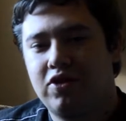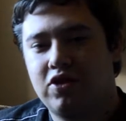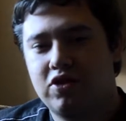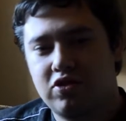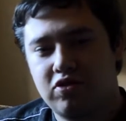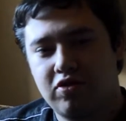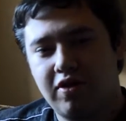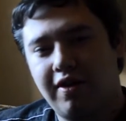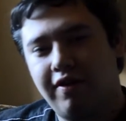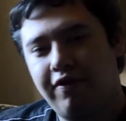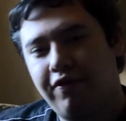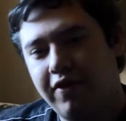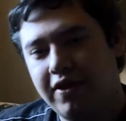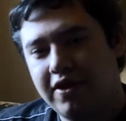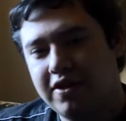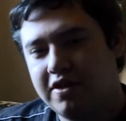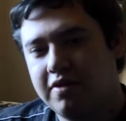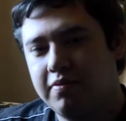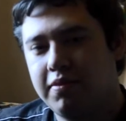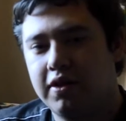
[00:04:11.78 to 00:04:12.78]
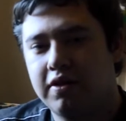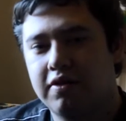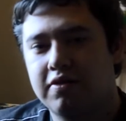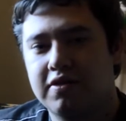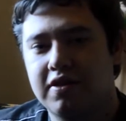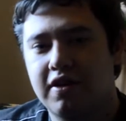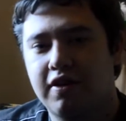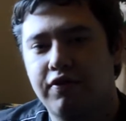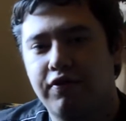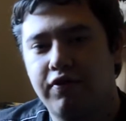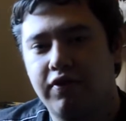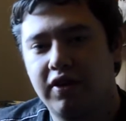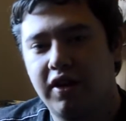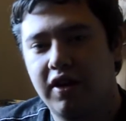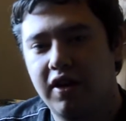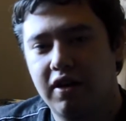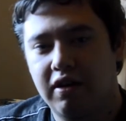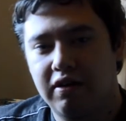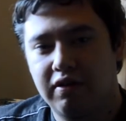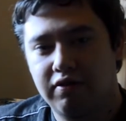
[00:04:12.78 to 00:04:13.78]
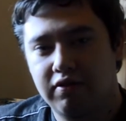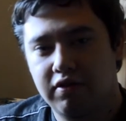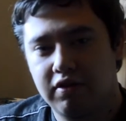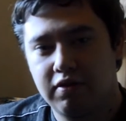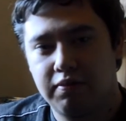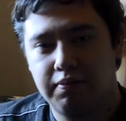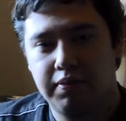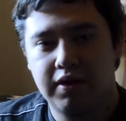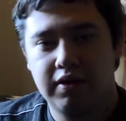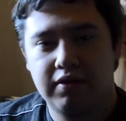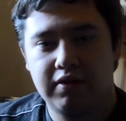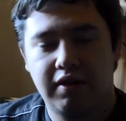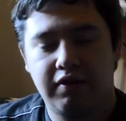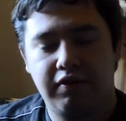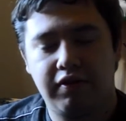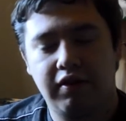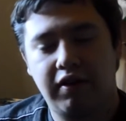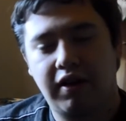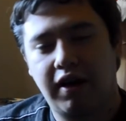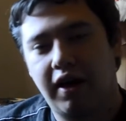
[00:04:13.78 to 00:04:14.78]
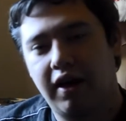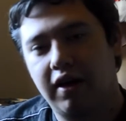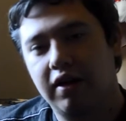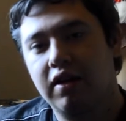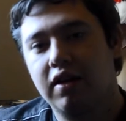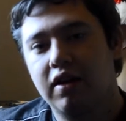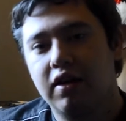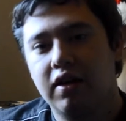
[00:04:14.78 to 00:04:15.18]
try and finish your models off for the RF Group build if you can.